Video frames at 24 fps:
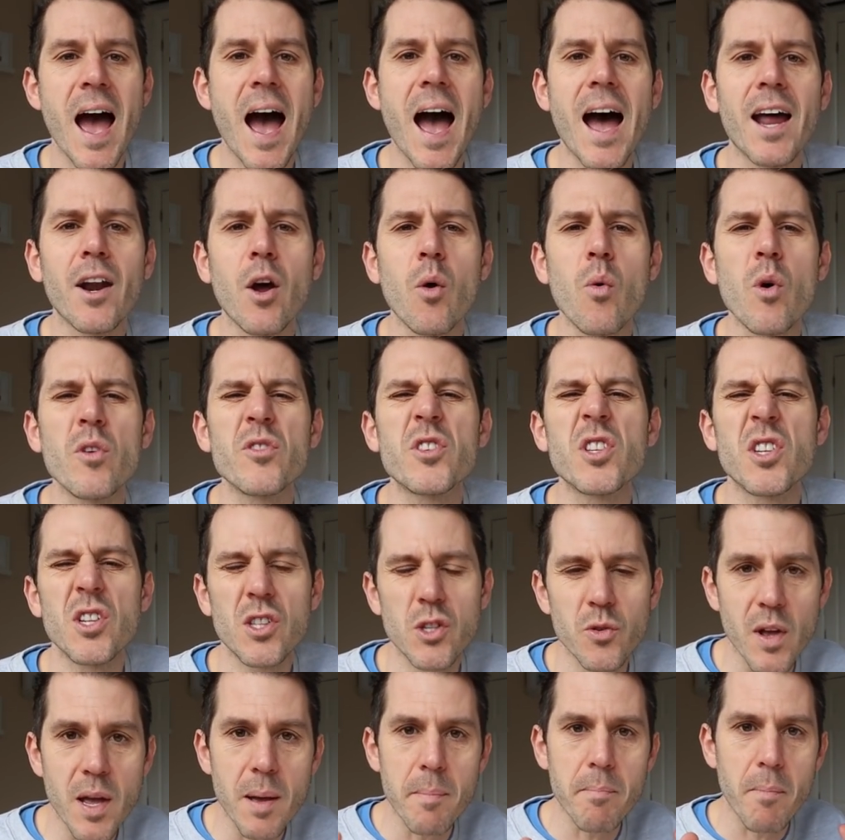and I wanted to
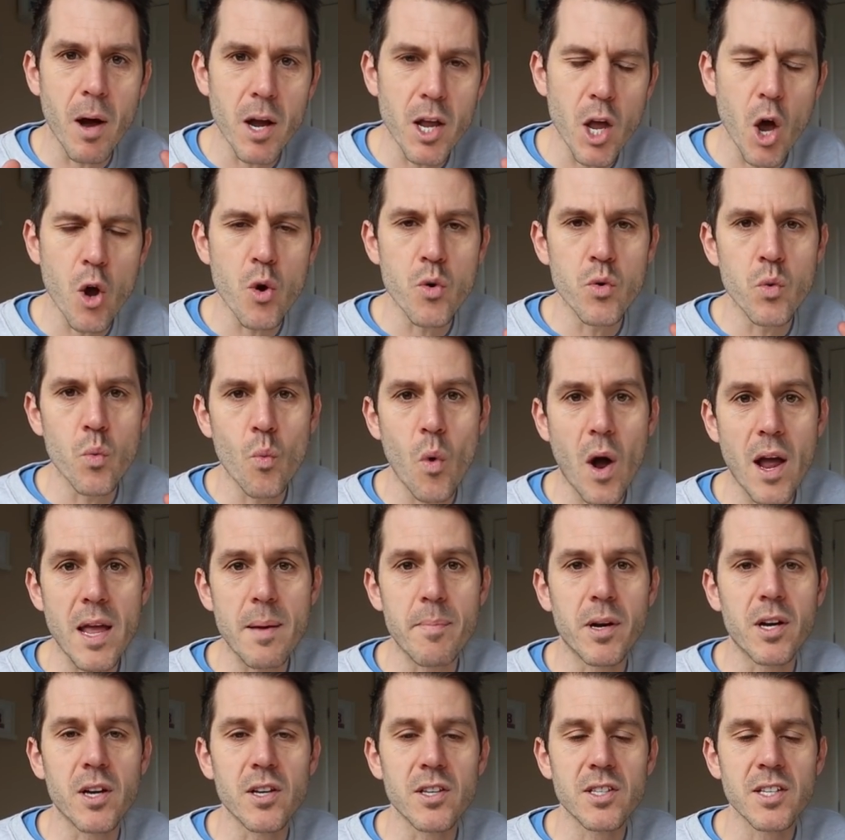do it my own way
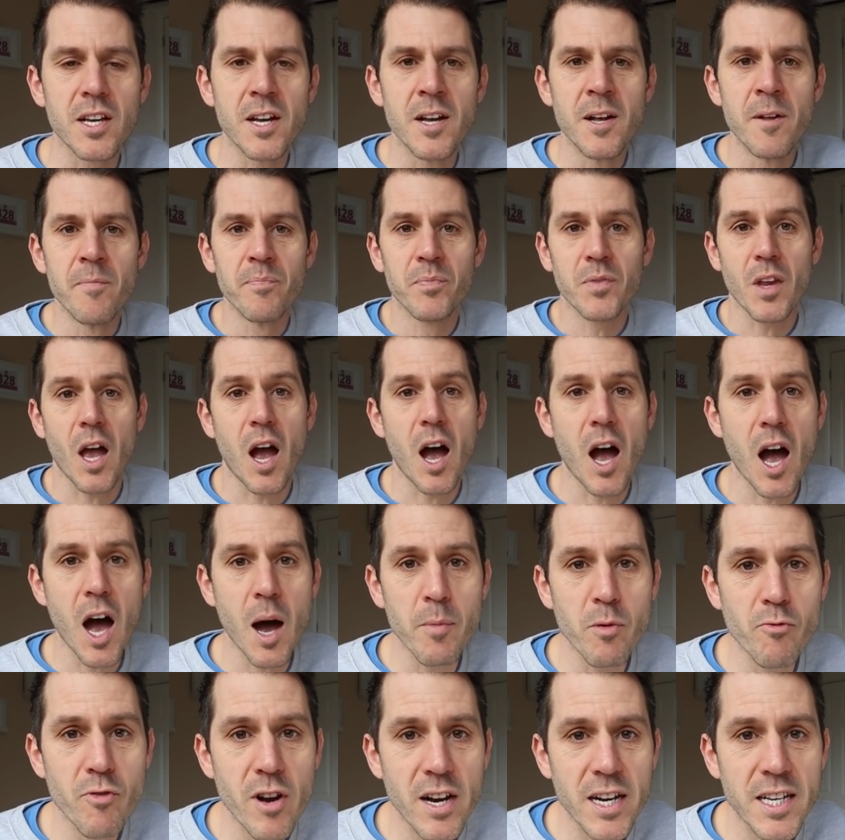because
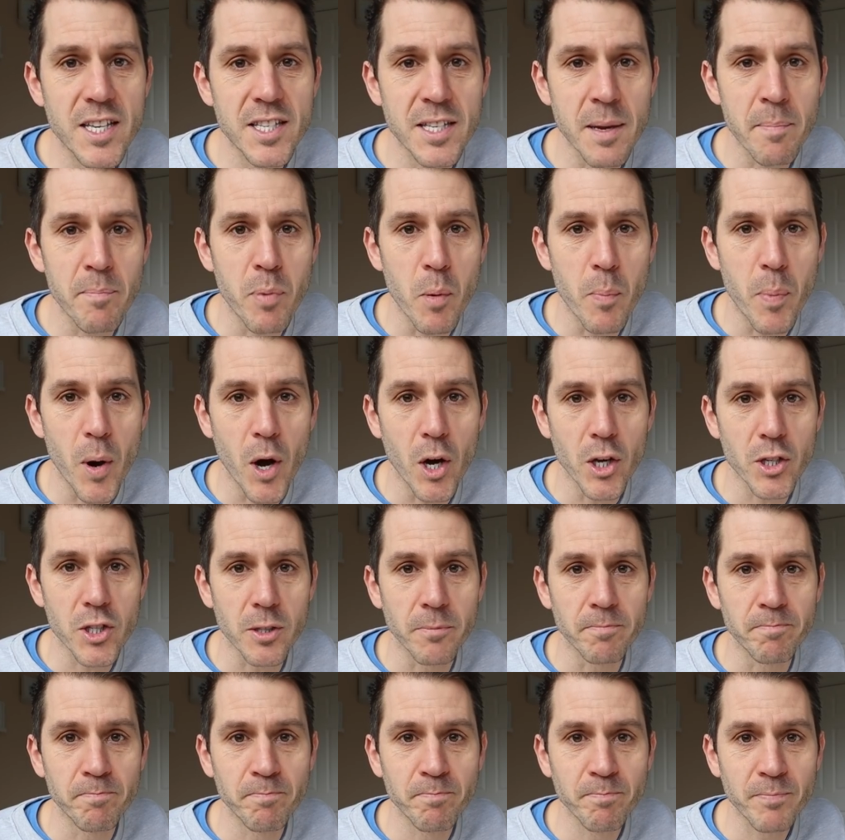I'm a really simple
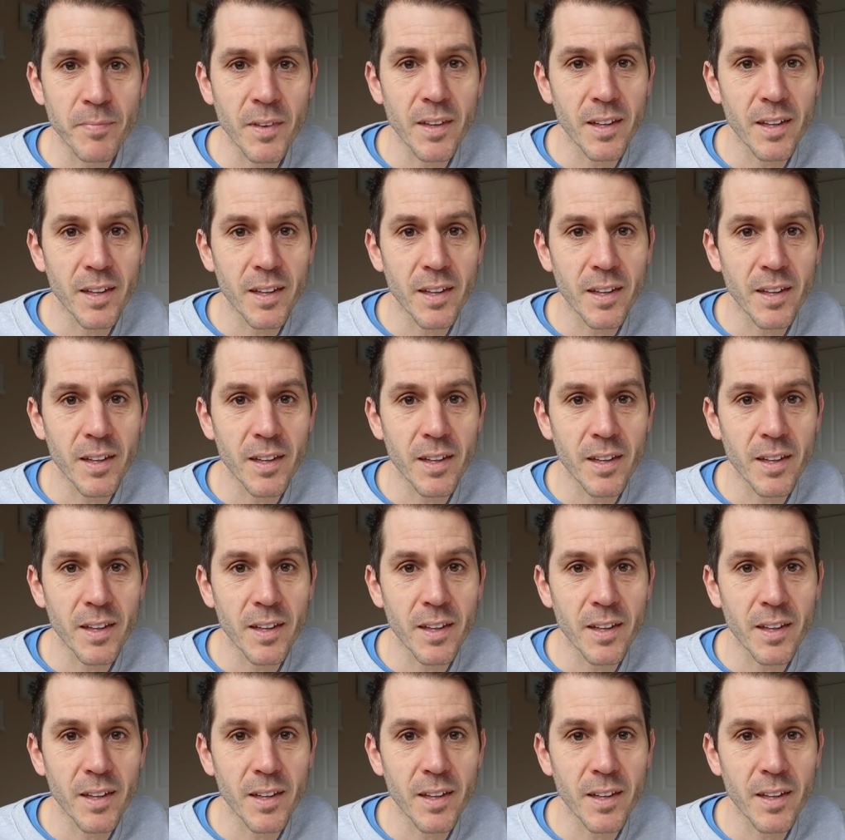person.